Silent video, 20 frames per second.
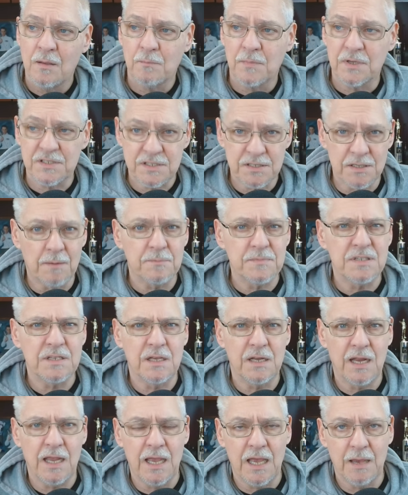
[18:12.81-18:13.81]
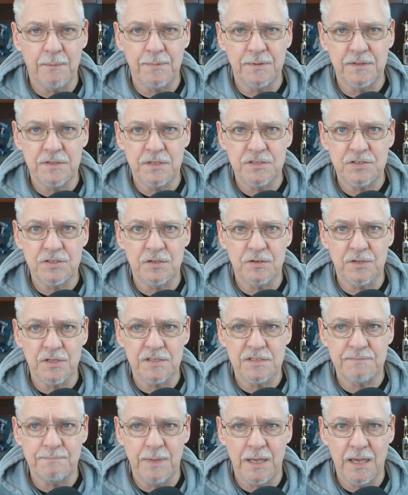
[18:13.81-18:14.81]
But something's going to happen this year
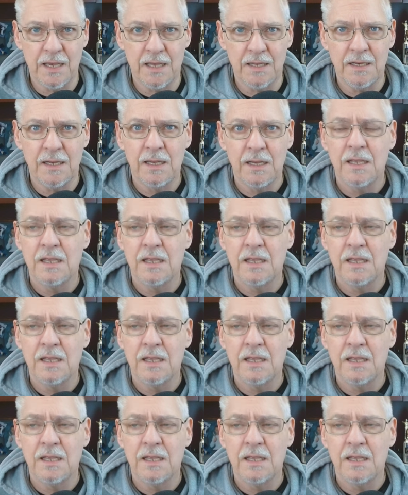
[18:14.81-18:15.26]
that's bad.